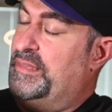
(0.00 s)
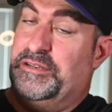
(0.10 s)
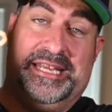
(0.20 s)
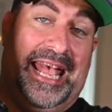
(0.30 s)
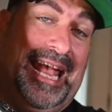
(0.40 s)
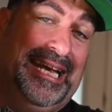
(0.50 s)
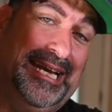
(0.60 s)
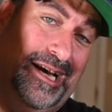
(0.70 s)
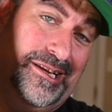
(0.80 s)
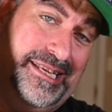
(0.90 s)
There's eight
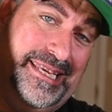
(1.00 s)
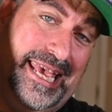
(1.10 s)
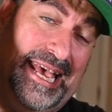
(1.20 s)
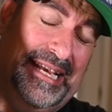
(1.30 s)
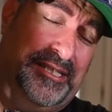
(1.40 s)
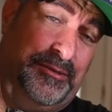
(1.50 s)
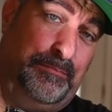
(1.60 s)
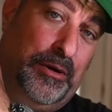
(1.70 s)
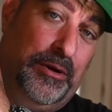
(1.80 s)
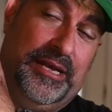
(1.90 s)
ugly cans
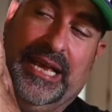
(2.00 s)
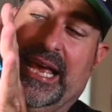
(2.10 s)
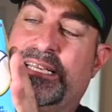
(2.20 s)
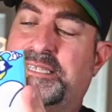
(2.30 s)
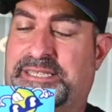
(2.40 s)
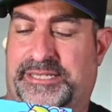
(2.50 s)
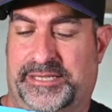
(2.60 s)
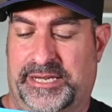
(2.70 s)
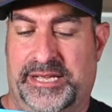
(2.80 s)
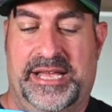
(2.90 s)
per
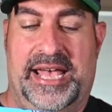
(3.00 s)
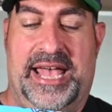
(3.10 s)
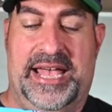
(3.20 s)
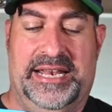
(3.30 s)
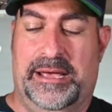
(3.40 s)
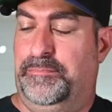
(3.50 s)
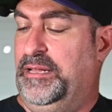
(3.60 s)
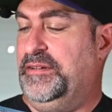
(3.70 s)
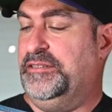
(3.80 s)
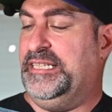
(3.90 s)
case and I
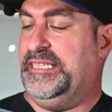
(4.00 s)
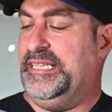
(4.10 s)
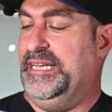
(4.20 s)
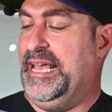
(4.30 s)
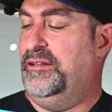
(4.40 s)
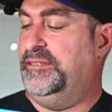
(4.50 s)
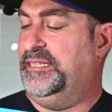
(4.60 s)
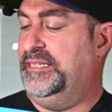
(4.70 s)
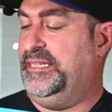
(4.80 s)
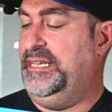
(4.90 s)
believe they're 16
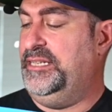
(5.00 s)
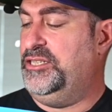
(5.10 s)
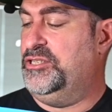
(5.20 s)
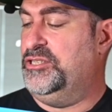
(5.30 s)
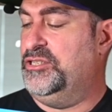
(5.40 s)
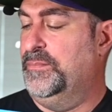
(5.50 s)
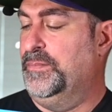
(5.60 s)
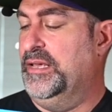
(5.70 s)
ounces each.